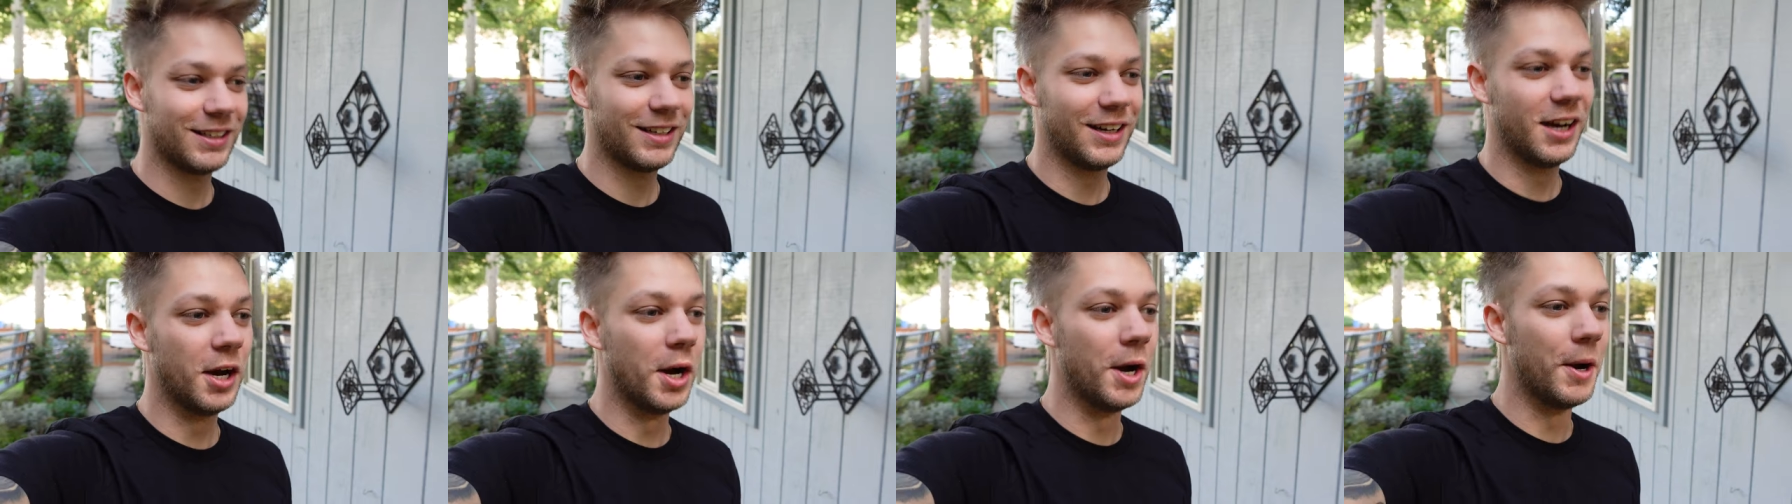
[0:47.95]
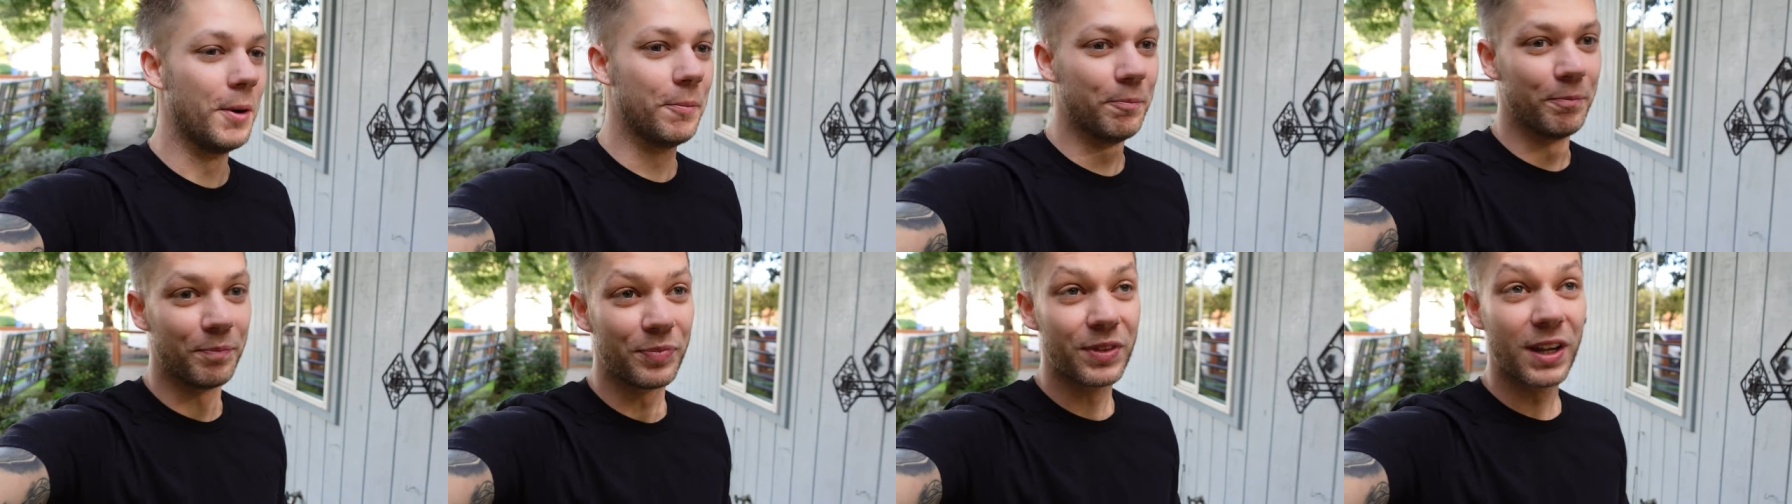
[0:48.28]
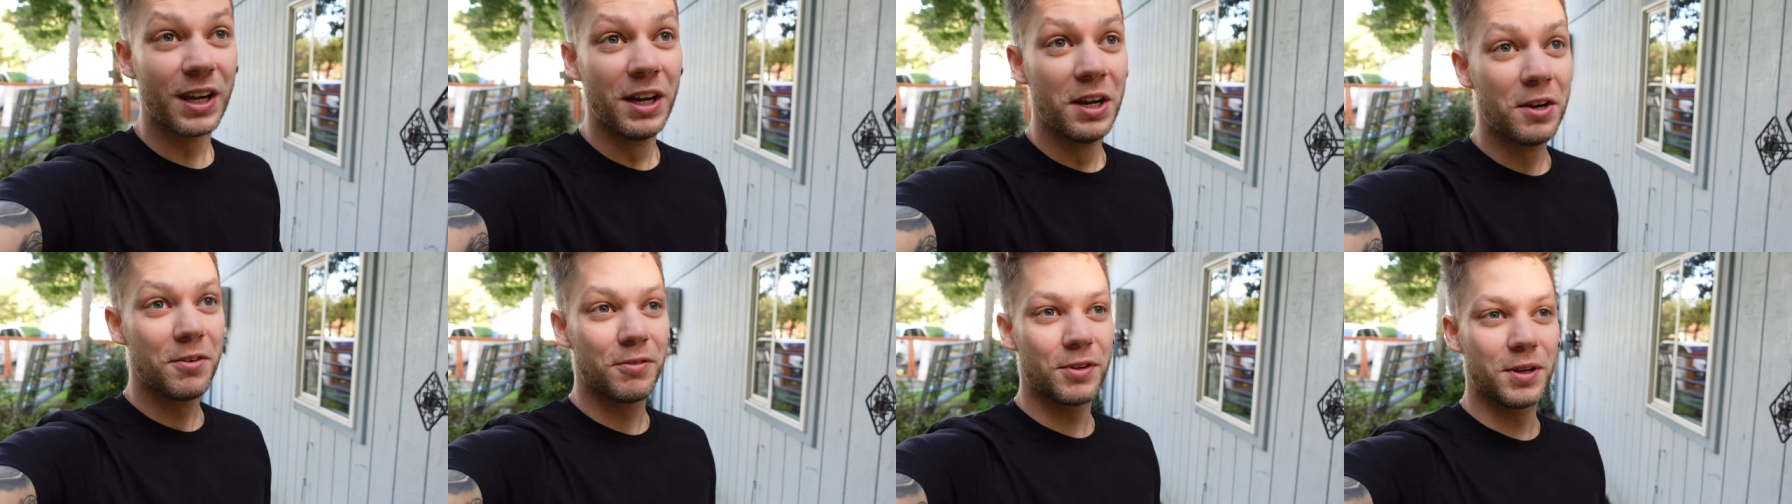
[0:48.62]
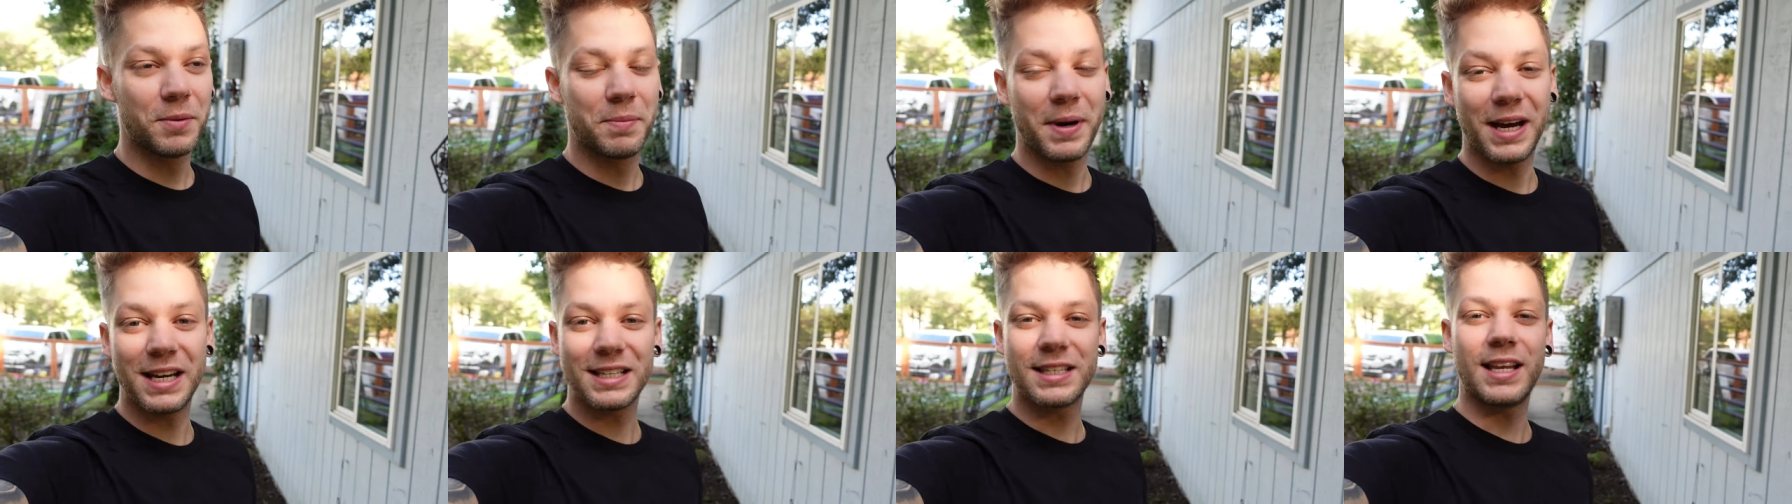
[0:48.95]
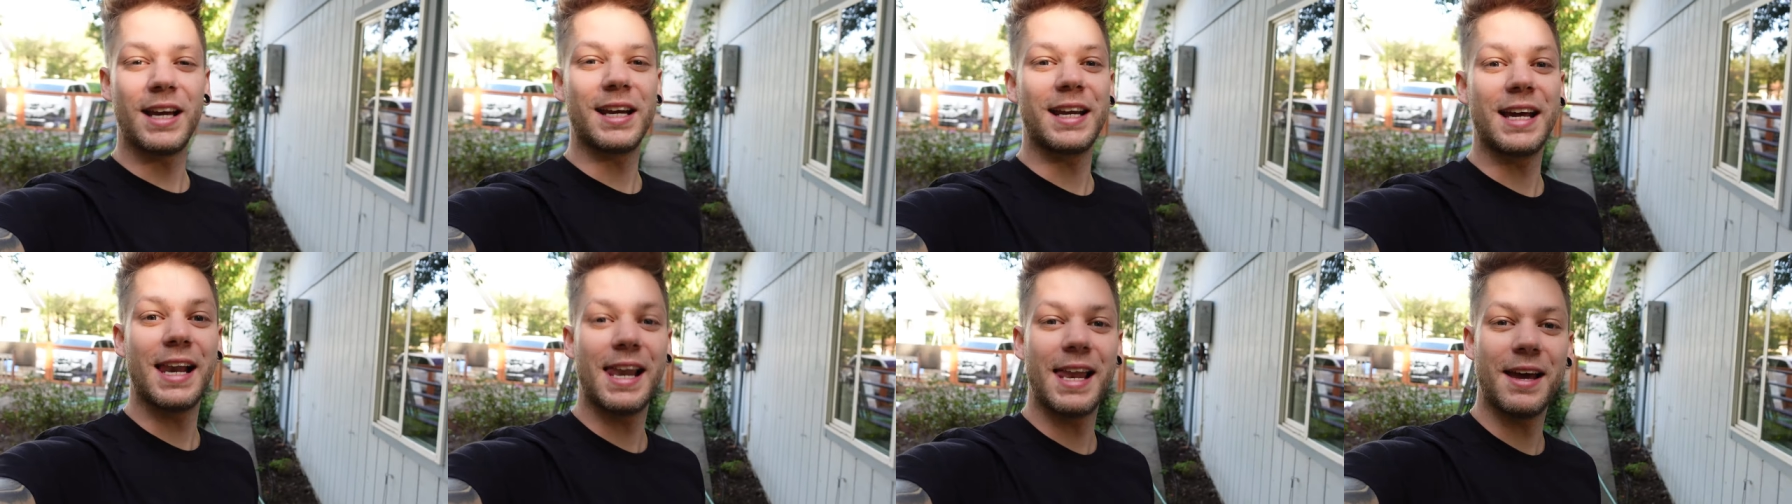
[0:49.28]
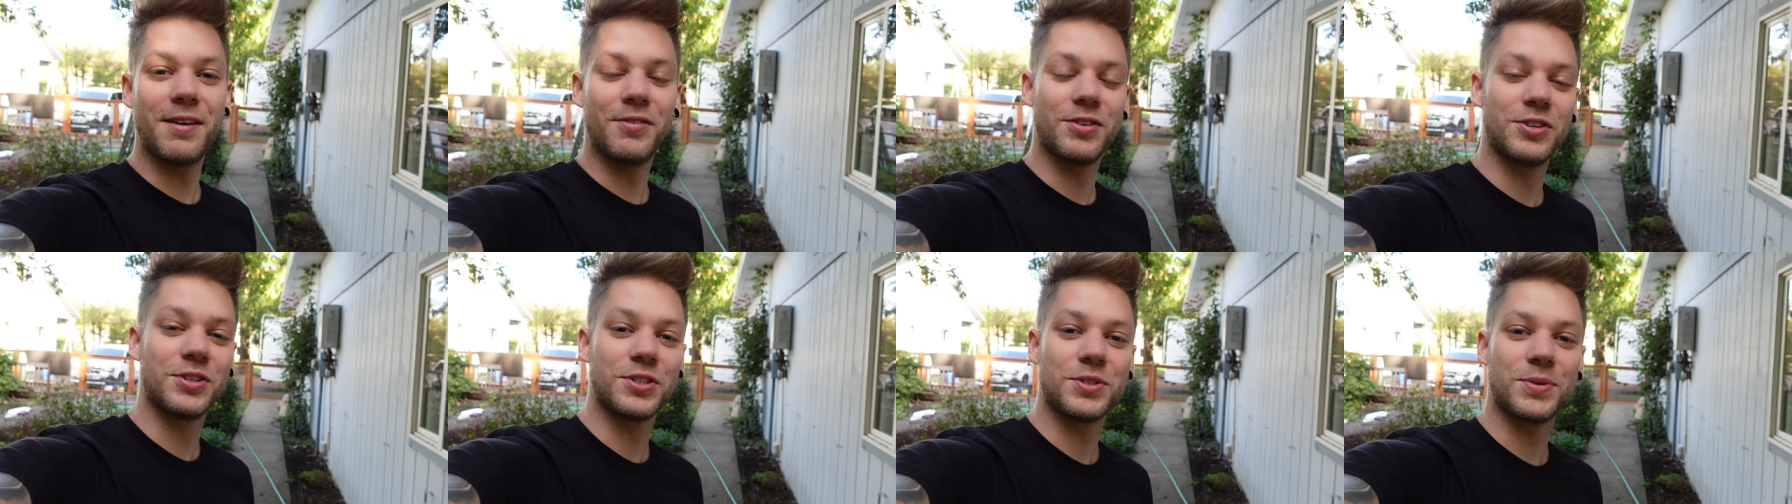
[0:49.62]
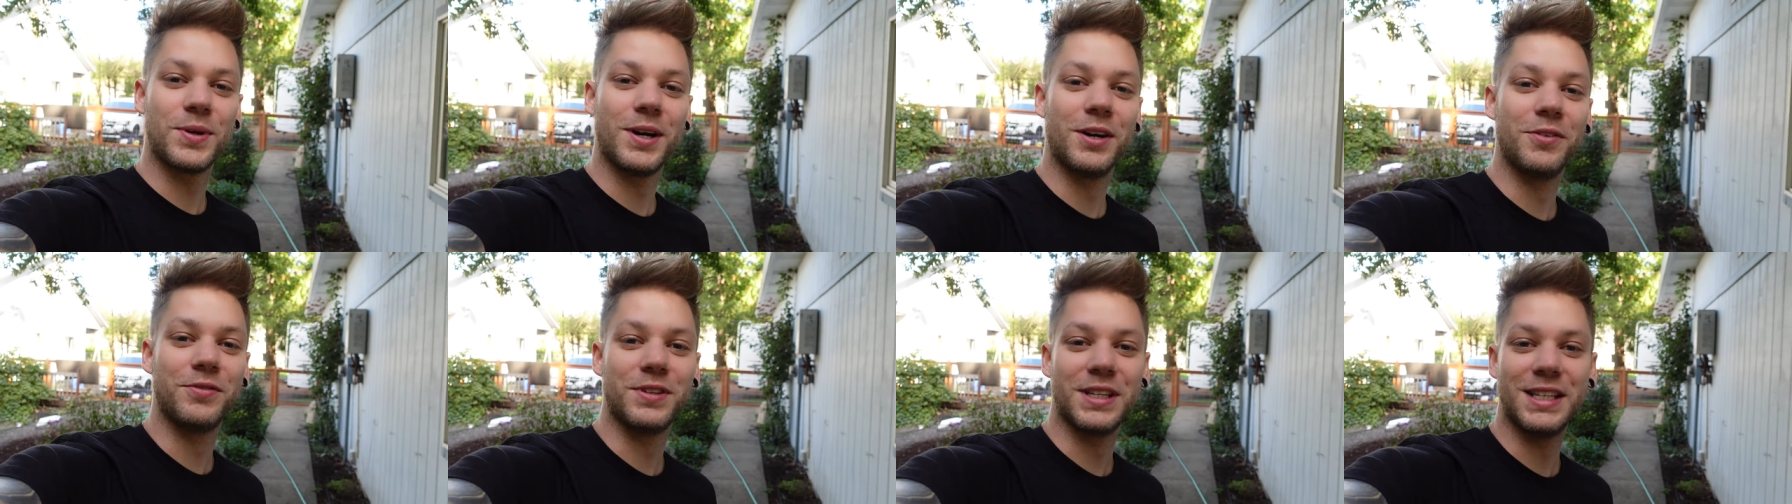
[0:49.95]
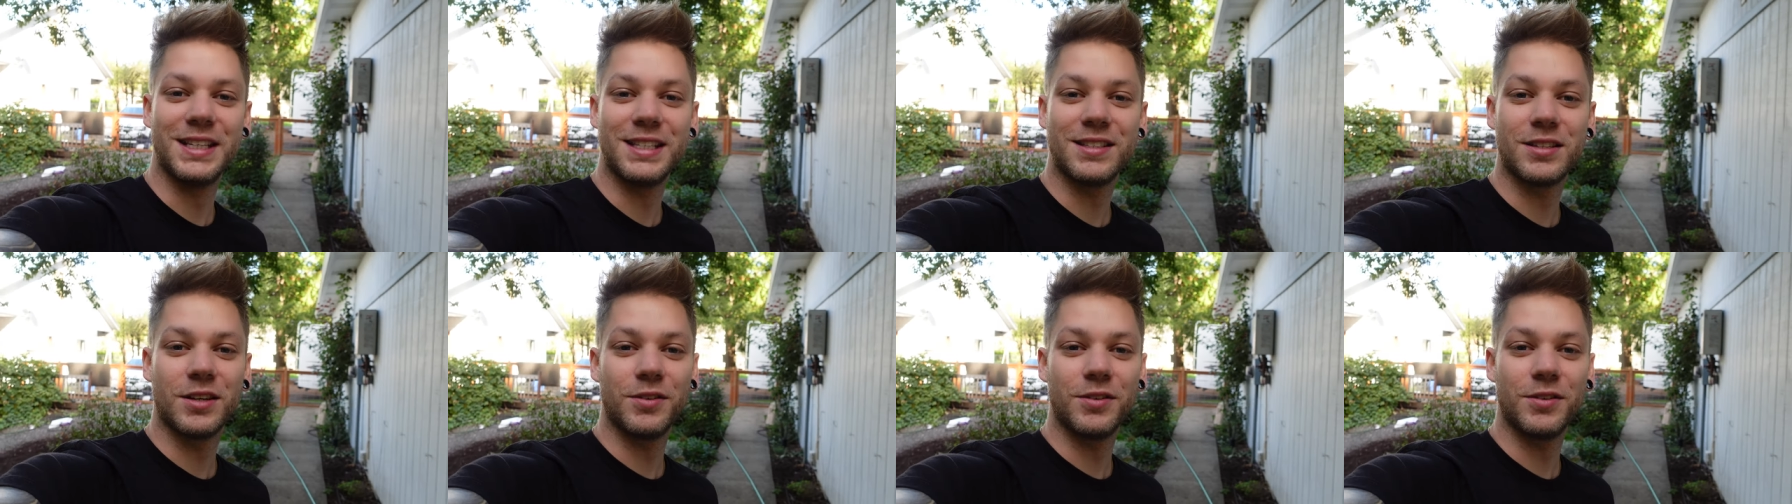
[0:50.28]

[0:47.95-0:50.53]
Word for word: Um, for the past like 11 or 12 years,